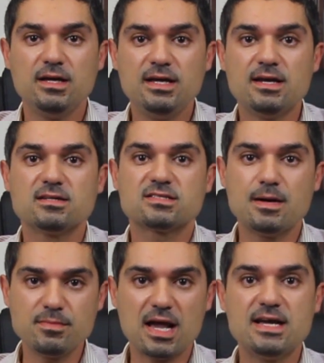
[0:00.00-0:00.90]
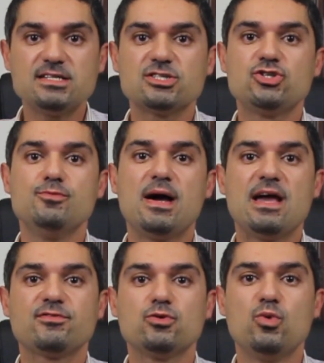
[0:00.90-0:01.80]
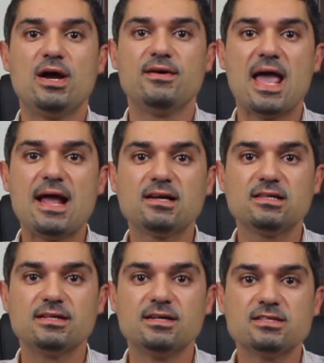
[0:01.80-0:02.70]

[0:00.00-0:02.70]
In some cases, you may have to wear an anklet,